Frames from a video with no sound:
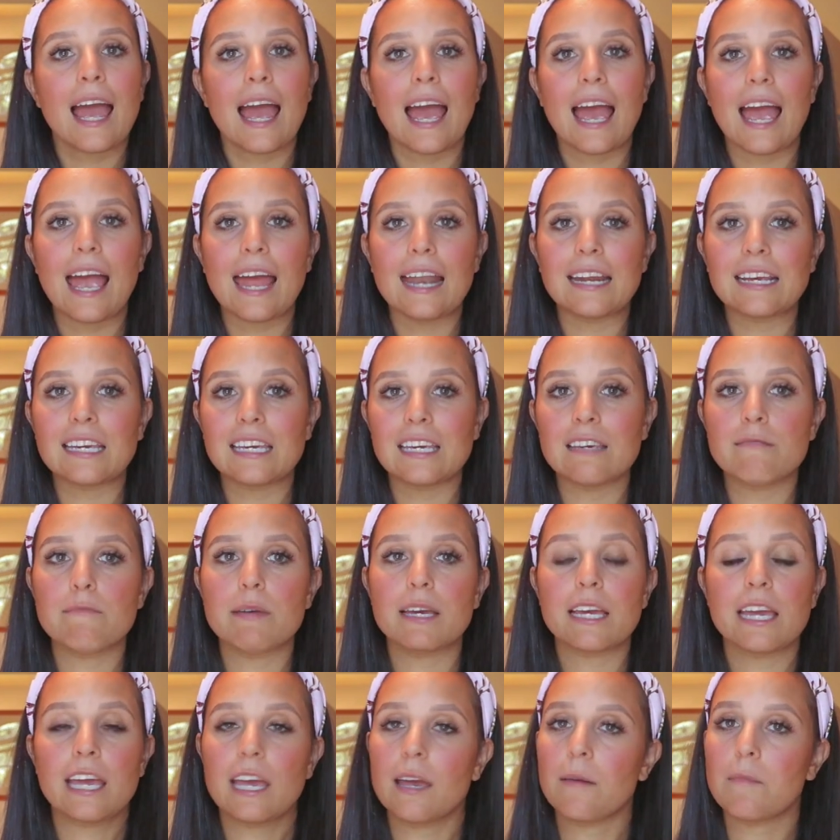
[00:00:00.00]
and
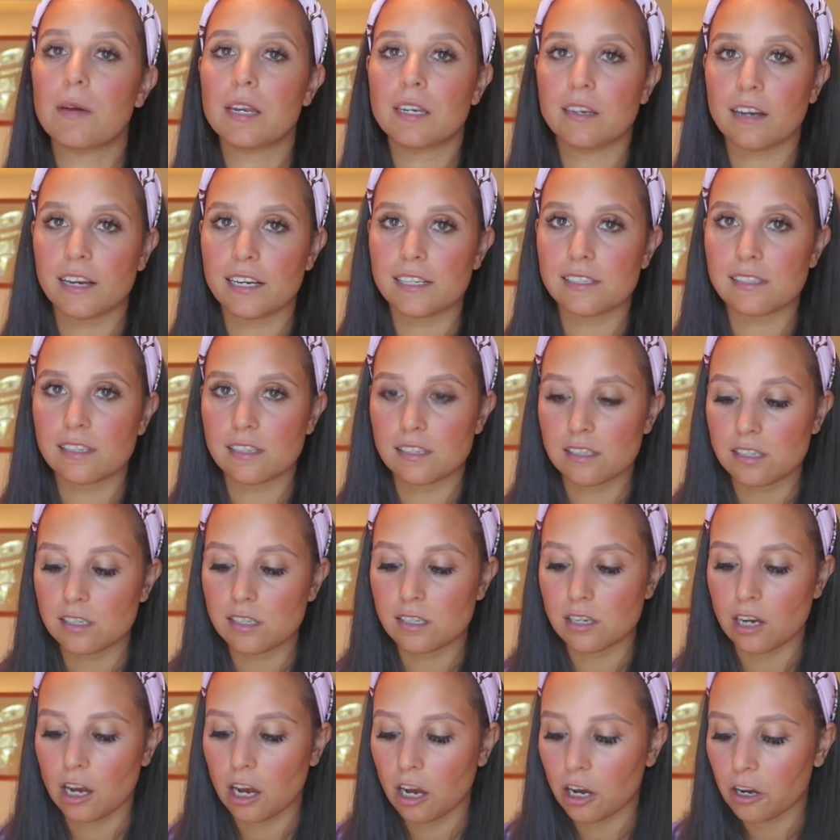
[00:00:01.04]
keeping him nice and
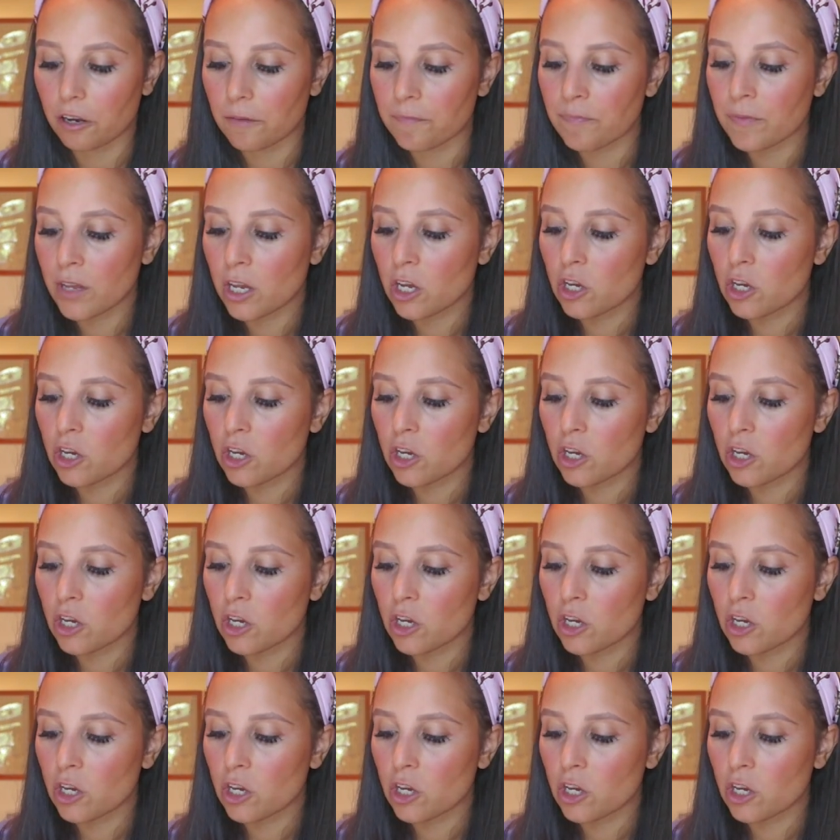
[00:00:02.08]
snug.